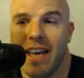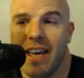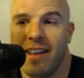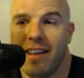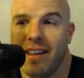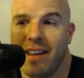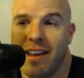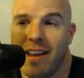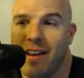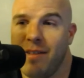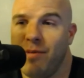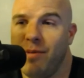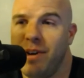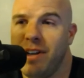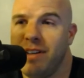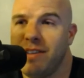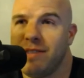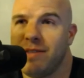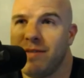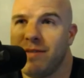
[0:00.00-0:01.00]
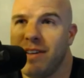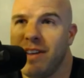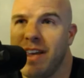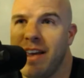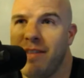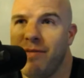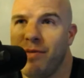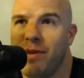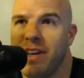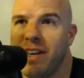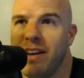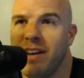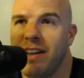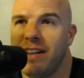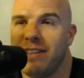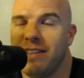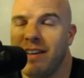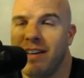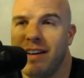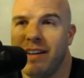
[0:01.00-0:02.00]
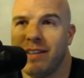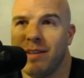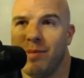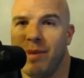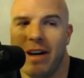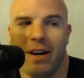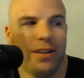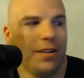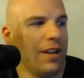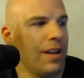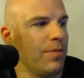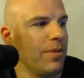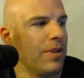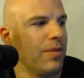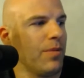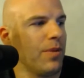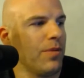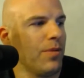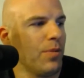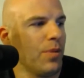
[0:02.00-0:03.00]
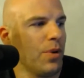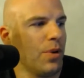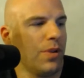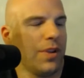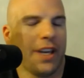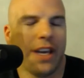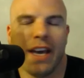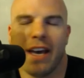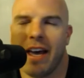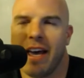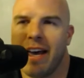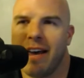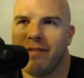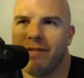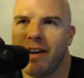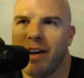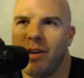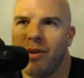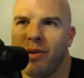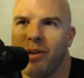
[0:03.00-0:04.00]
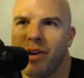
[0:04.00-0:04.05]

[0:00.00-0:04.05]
Yeah. What else have we not talked about? I mean, we're only a half